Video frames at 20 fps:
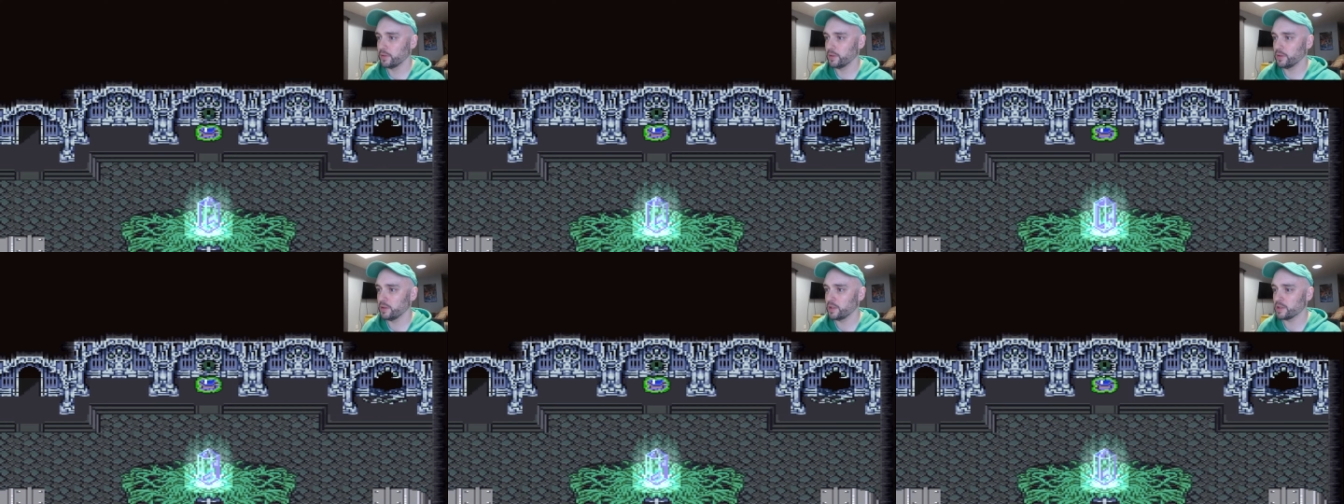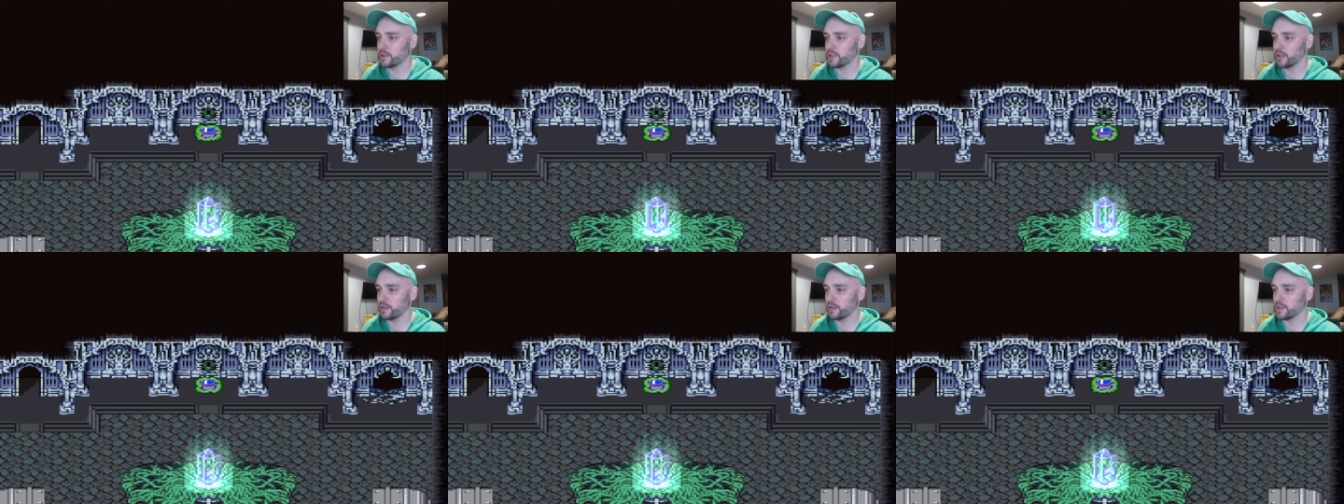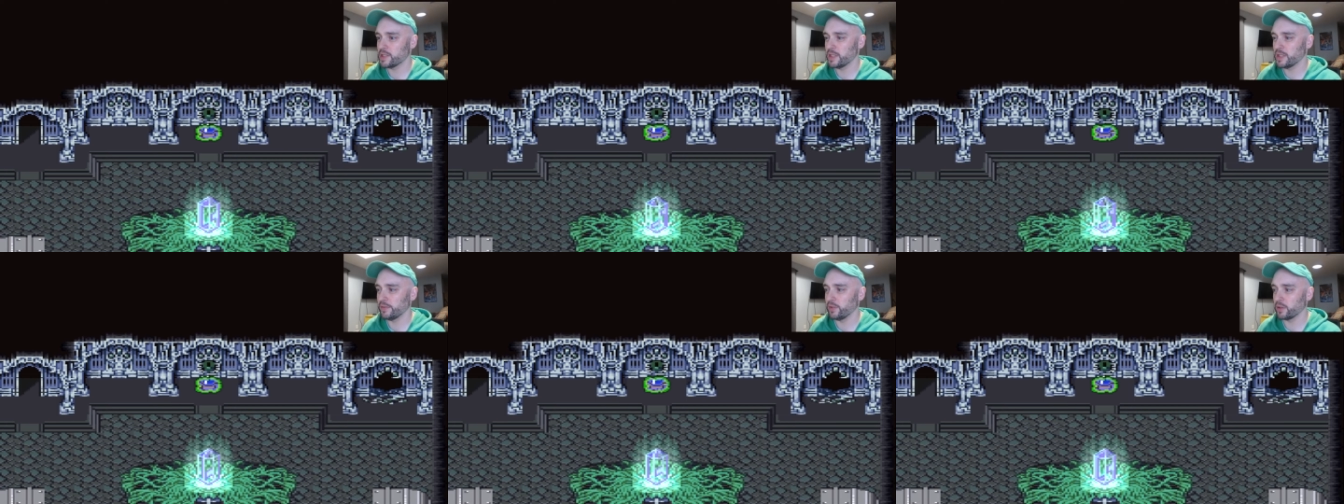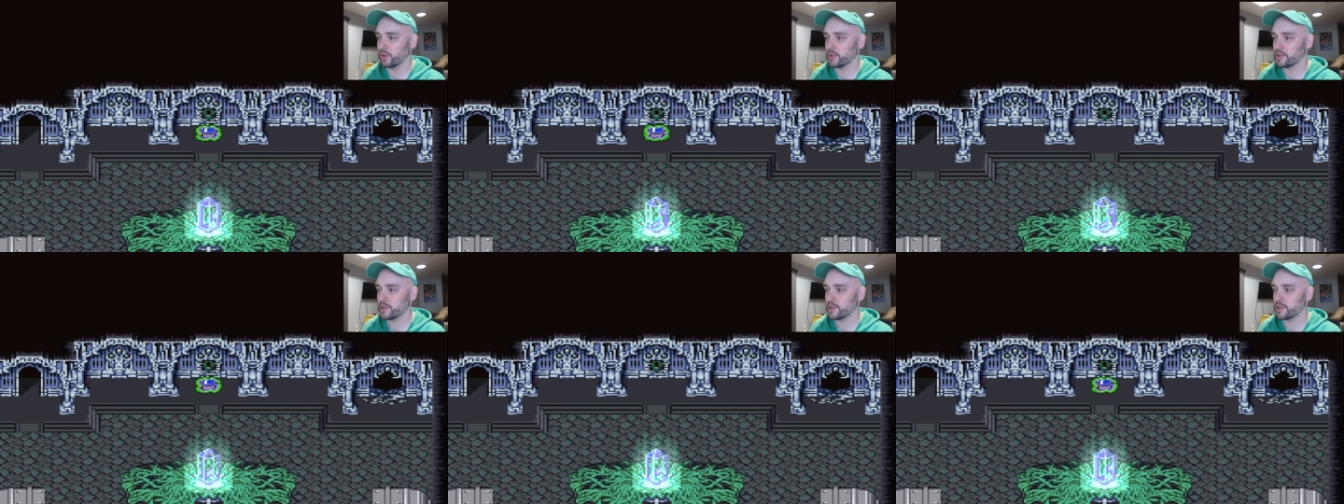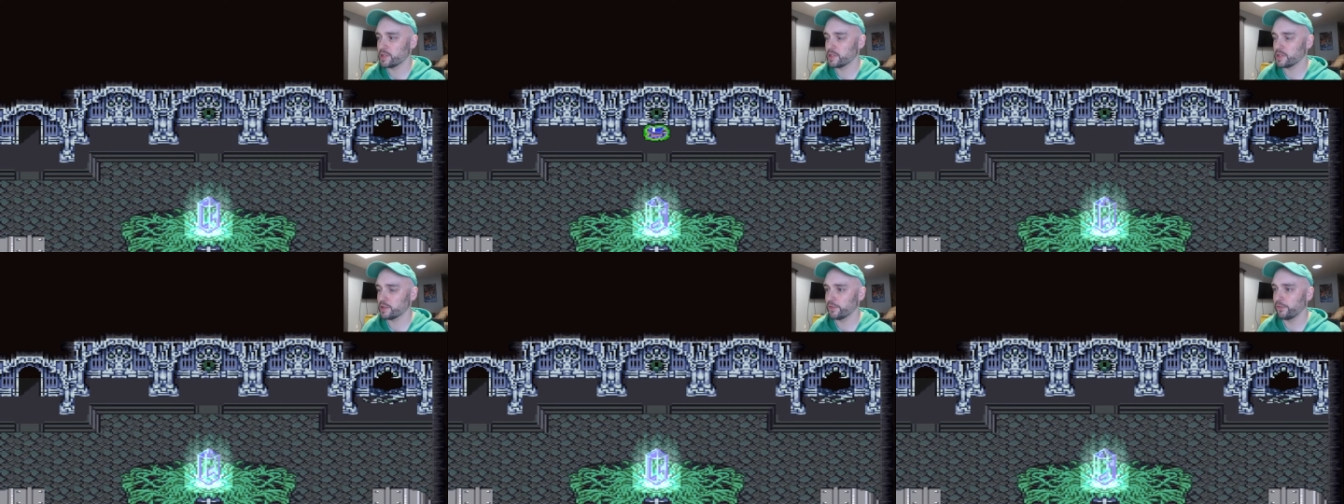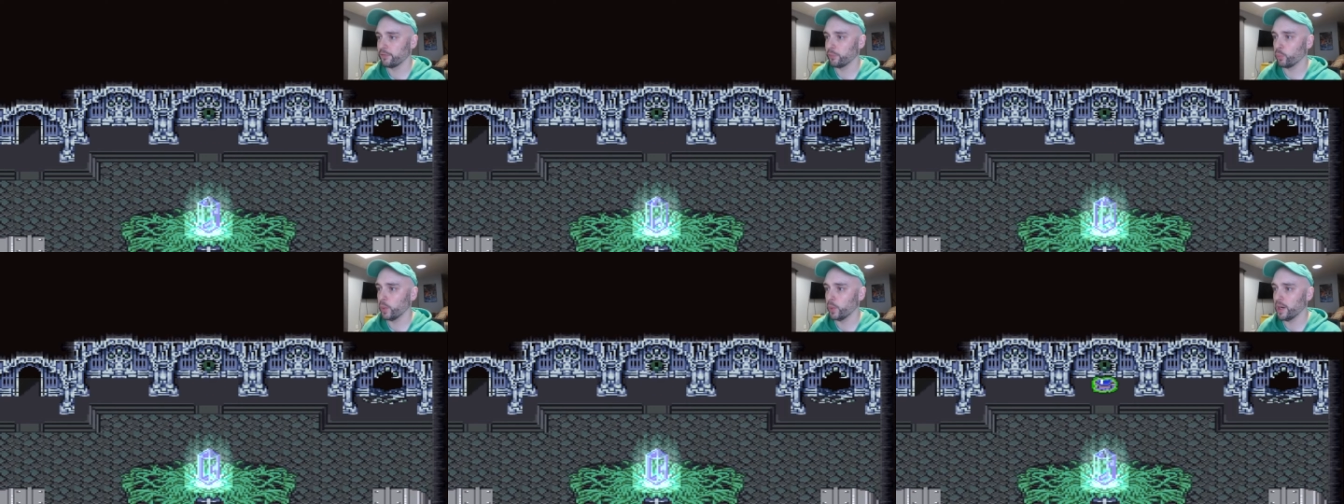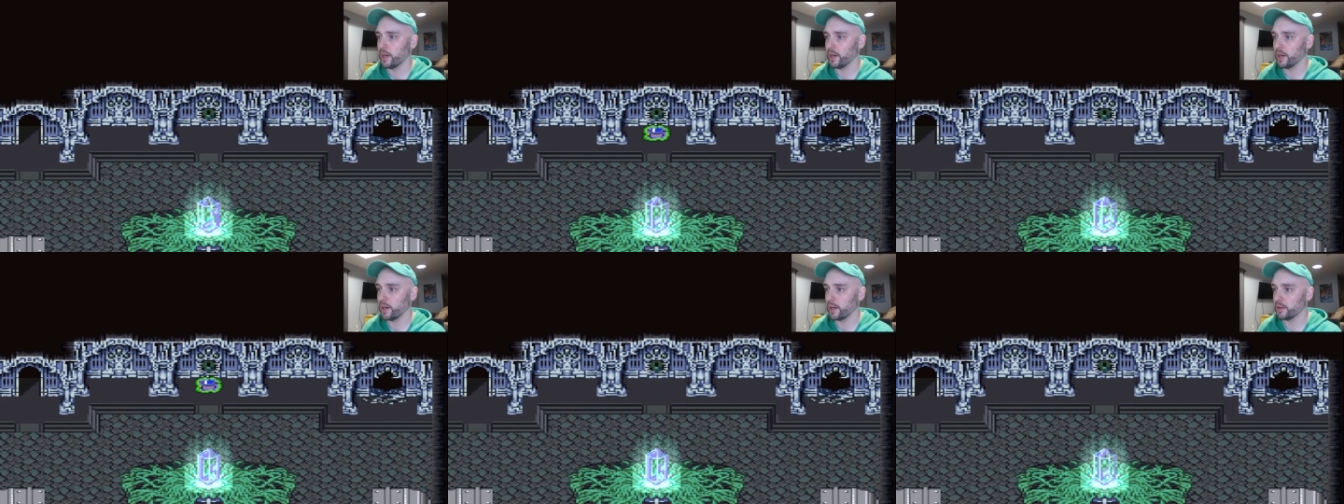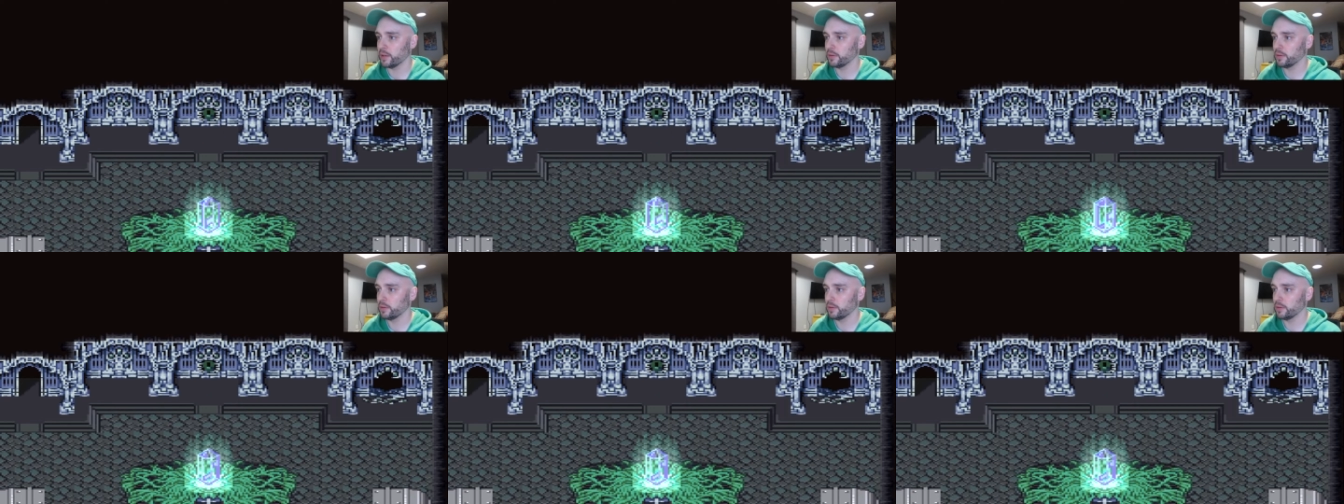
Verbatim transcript: You can tell he's evil because he says Fuaha.